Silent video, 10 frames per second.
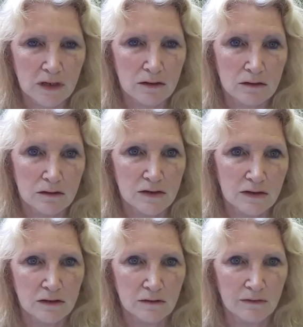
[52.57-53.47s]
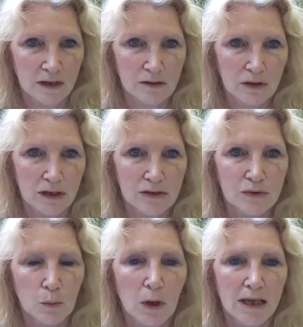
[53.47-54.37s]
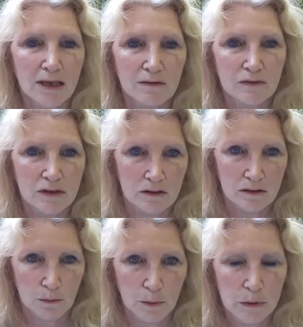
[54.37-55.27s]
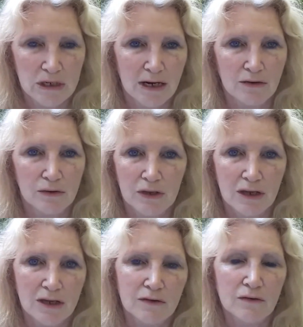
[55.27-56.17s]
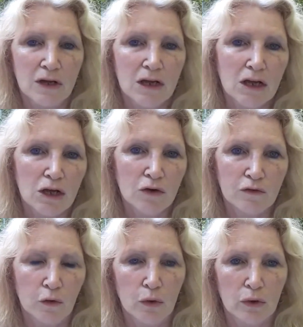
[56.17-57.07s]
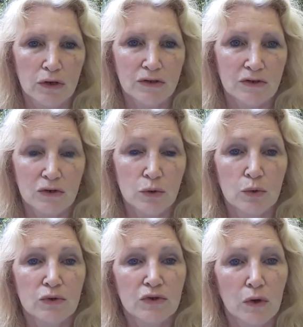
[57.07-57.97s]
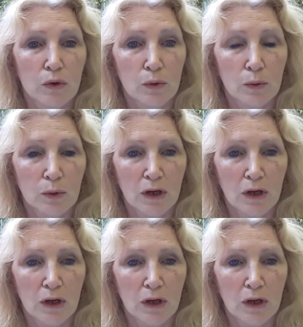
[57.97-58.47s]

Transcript: the various waves that are put out there for us. And also,